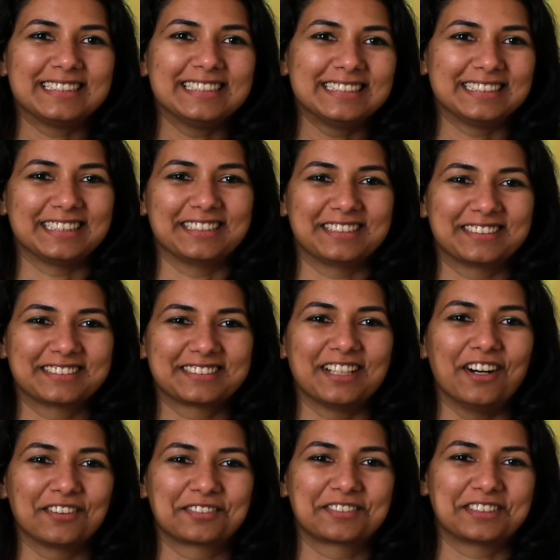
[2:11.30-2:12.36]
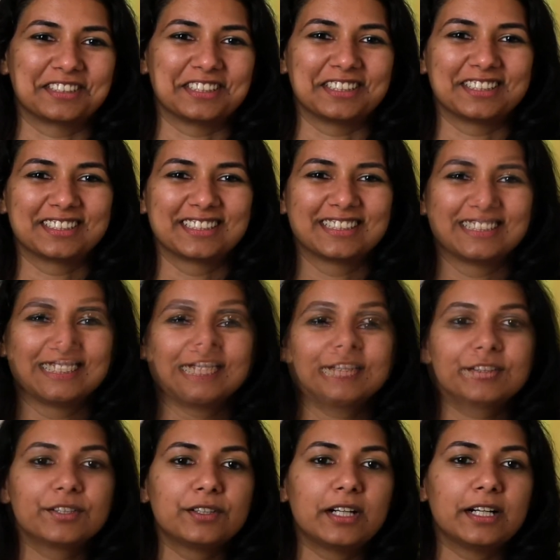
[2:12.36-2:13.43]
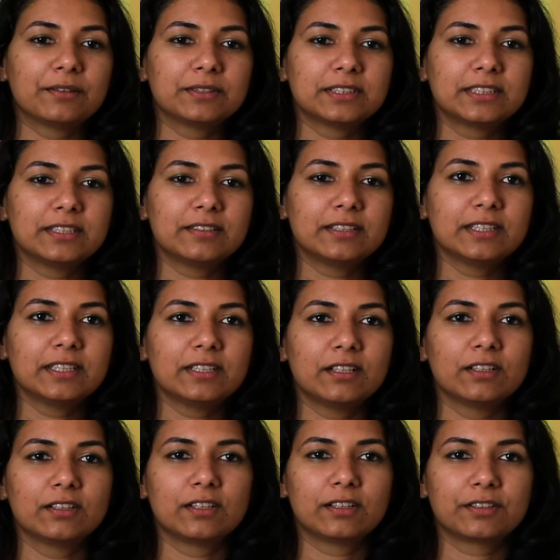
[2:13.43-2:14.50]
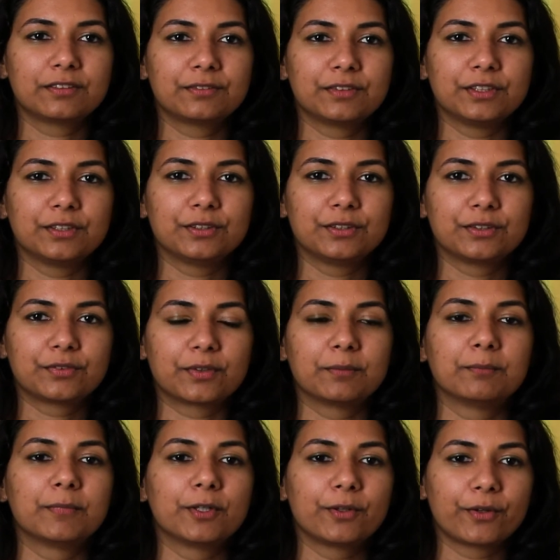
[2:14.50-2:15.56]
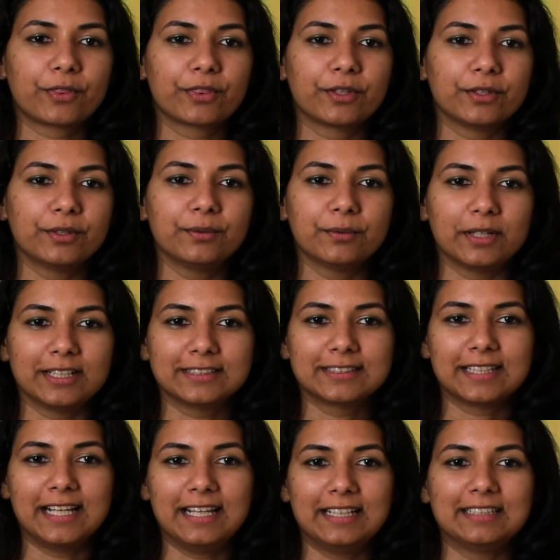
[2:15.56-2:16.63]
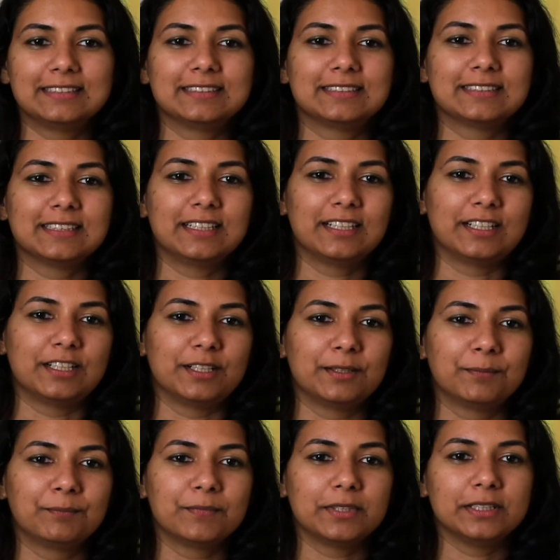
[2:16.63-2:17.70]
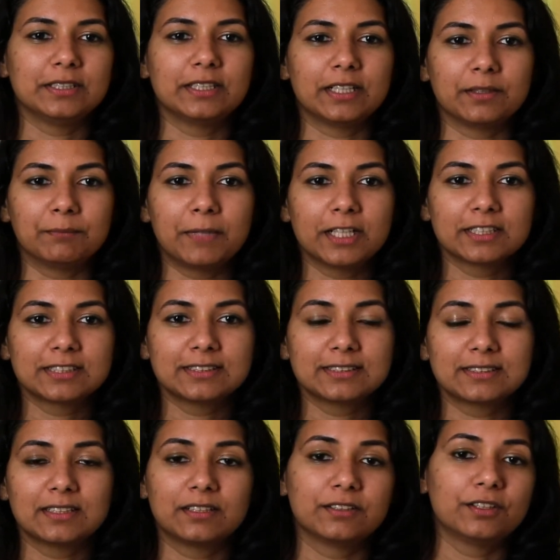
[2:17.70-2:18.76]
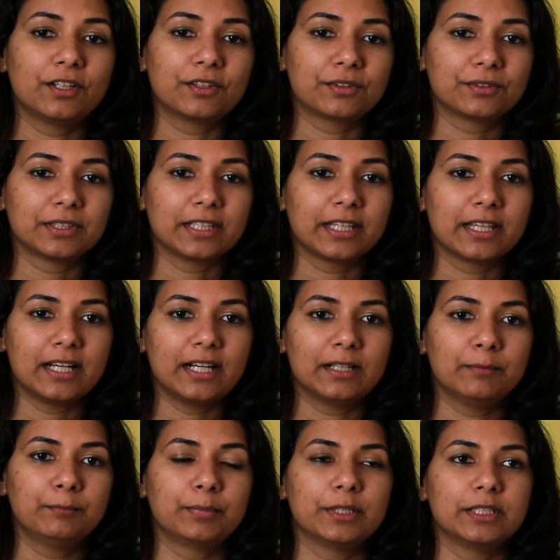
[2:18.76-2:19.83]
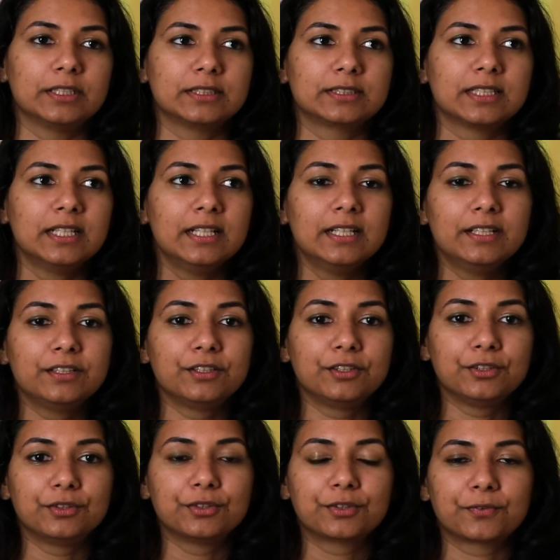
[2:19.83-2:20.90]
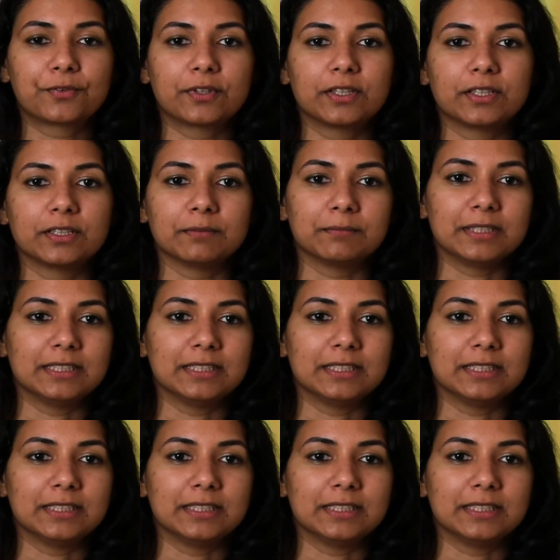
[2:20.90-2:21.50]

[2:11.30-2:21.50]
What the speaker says: easier, softer. So I was hearing a lot of news from both the US and India and Pakistan. Not only that, but news from